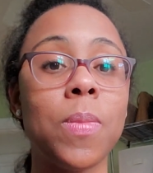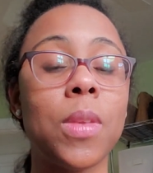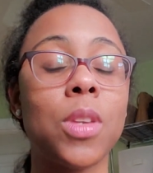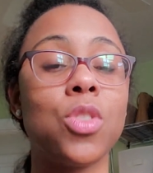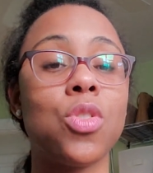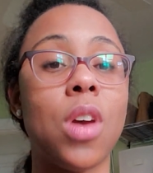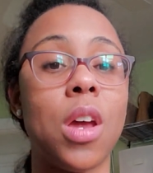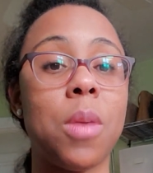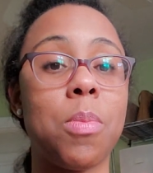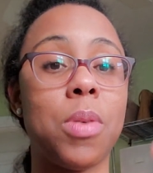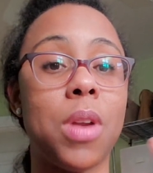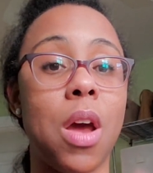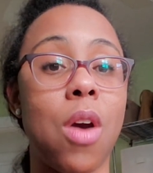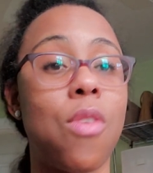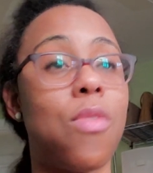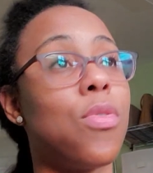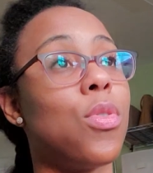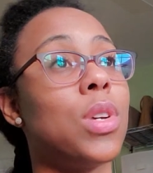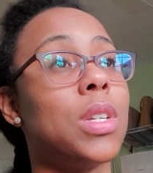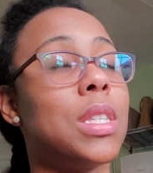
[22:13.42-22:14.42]
to put
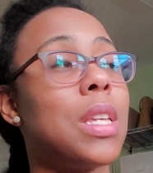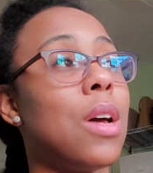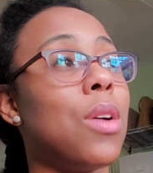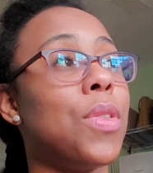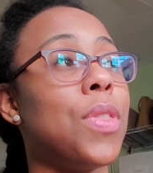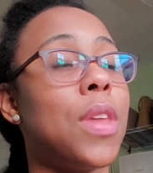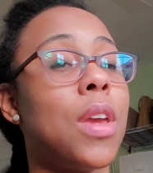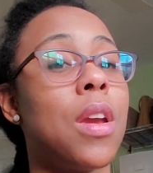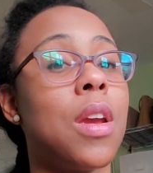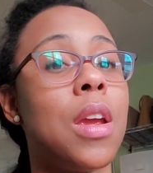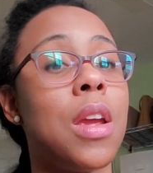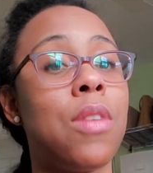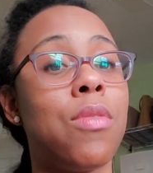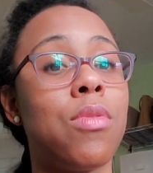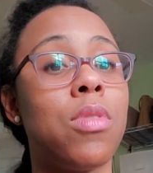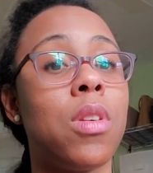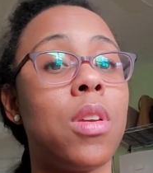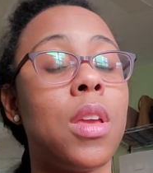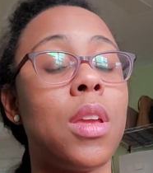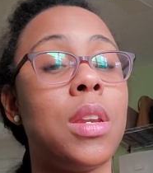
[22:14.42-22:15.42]
our voice out there,
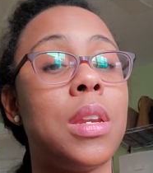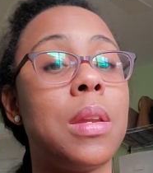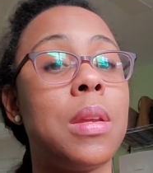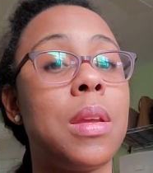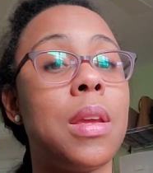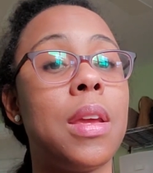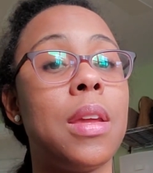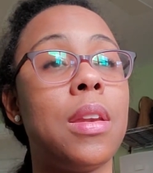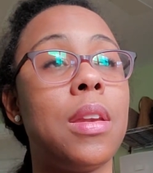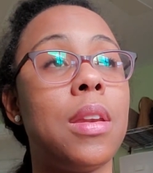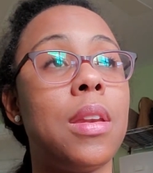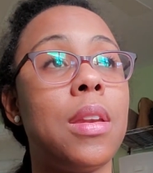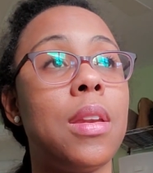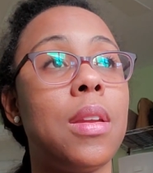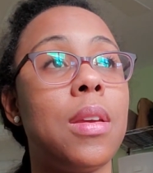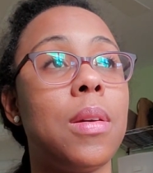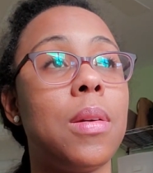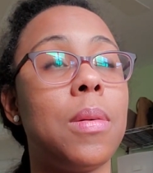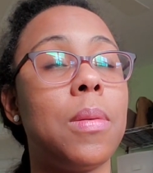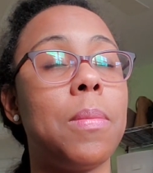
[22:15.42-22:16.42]
and
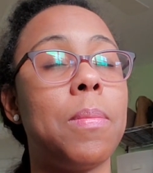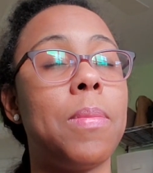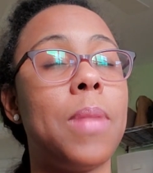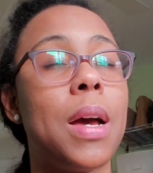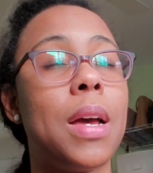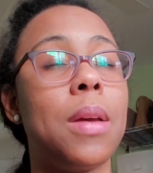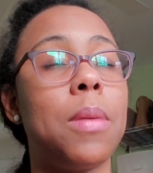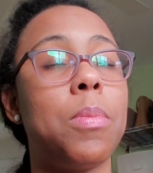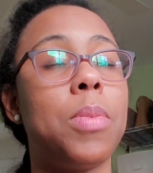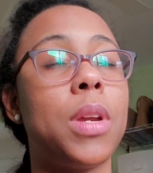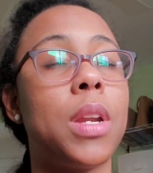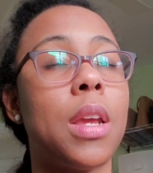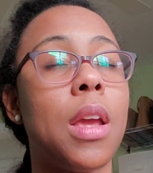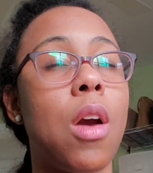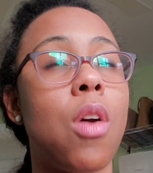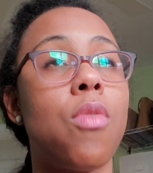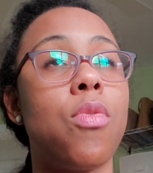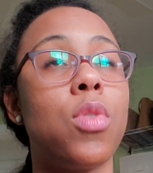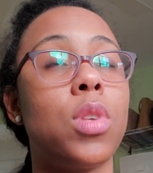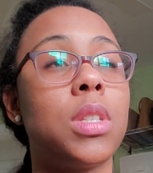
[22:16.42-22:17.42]
by putting
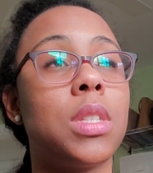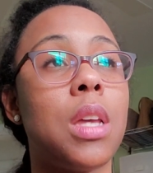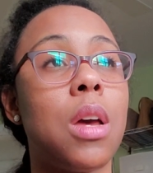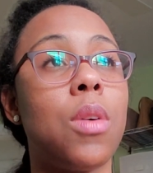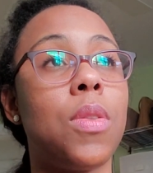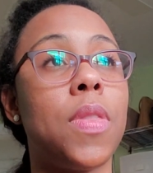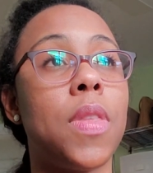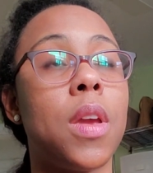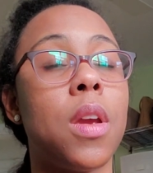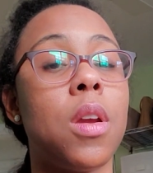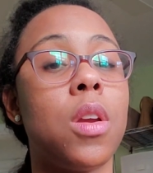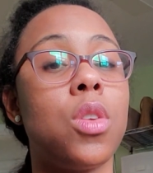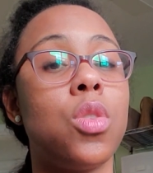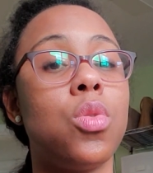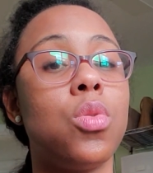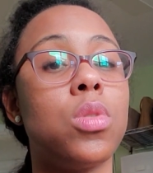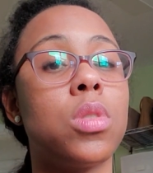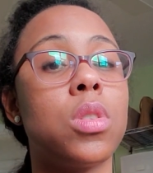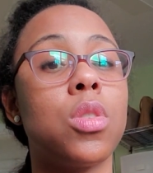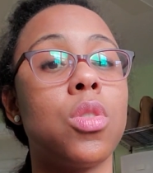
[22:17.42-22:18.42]
our voice out there,
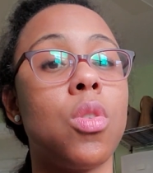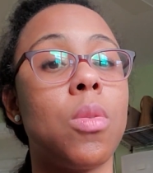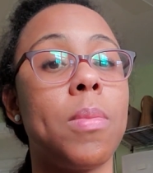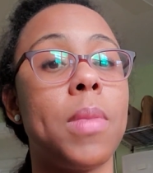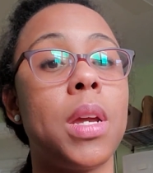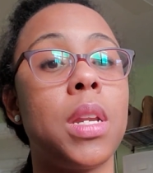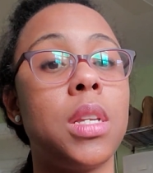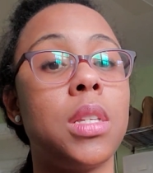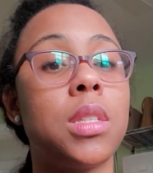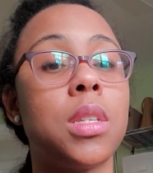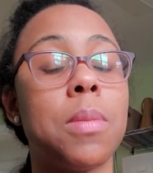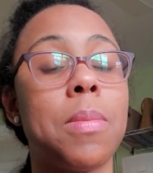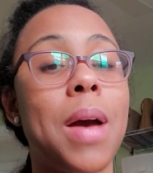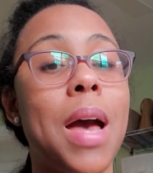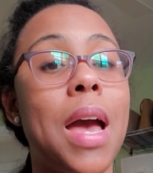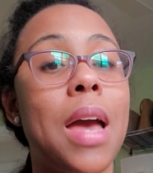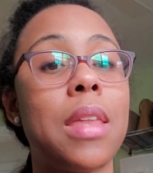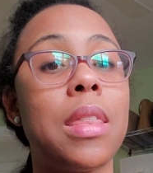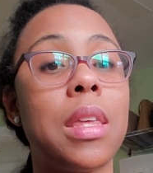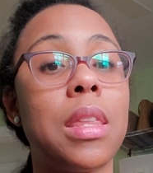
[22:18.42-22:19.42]
using your money to
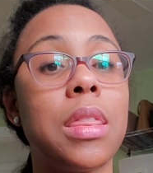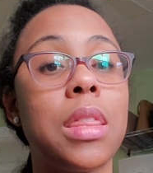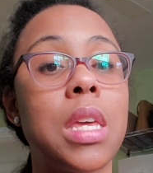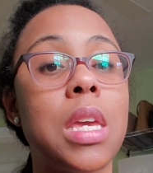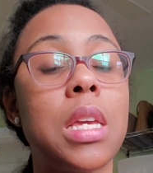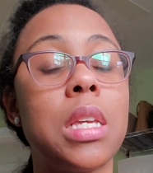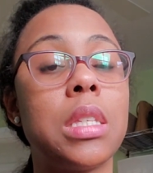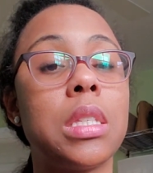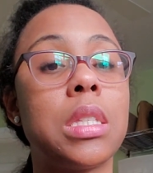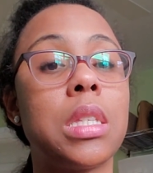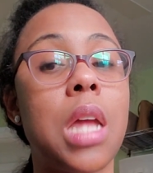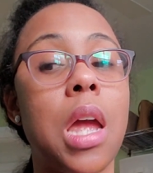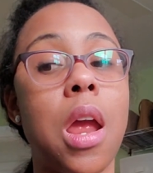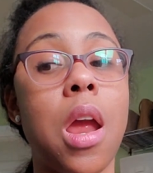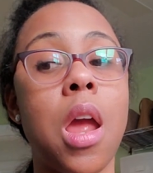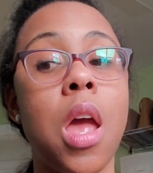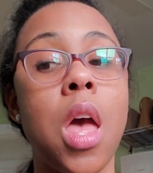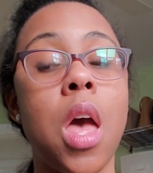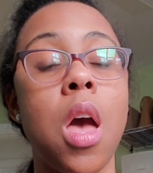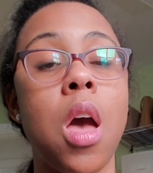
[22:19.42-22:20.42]
buy the things
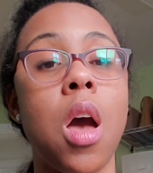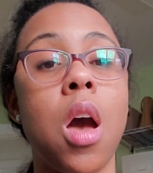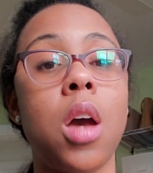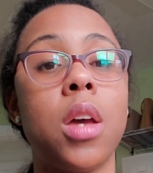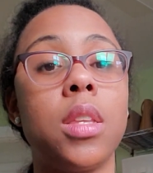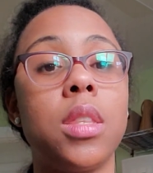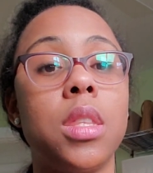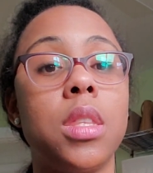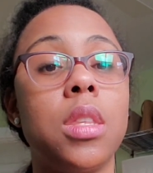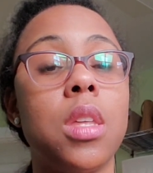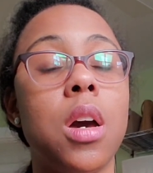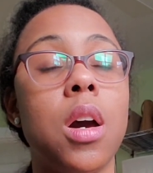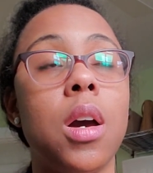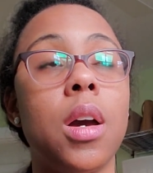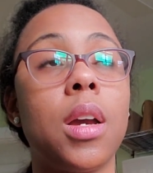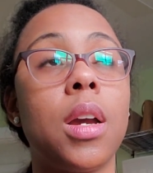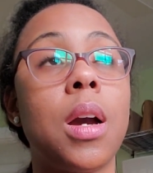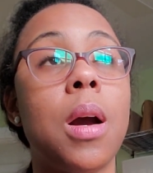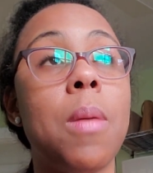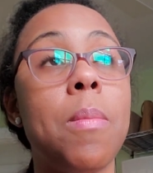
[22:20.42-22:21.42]
that
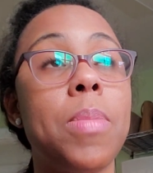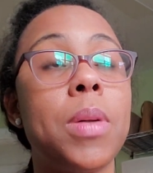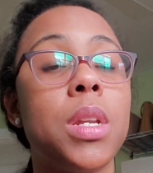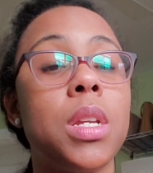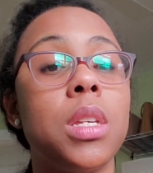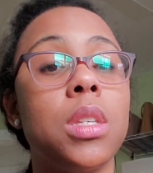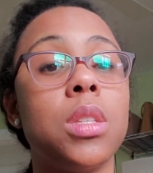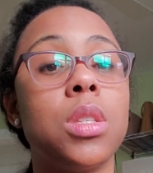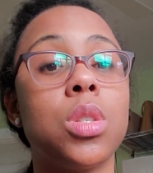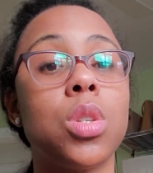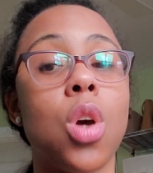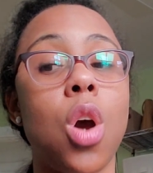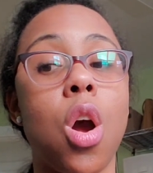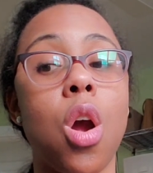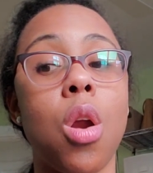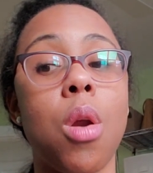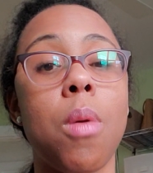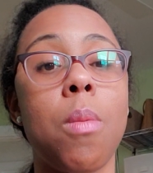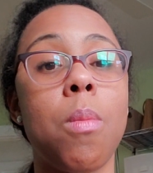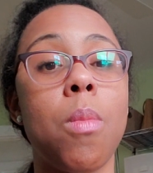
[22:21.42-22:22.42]
companies
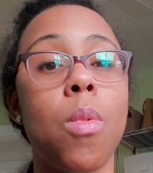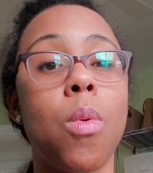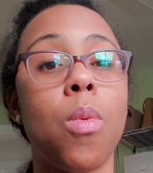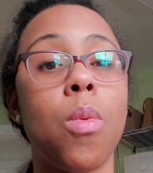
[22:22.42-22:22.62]
are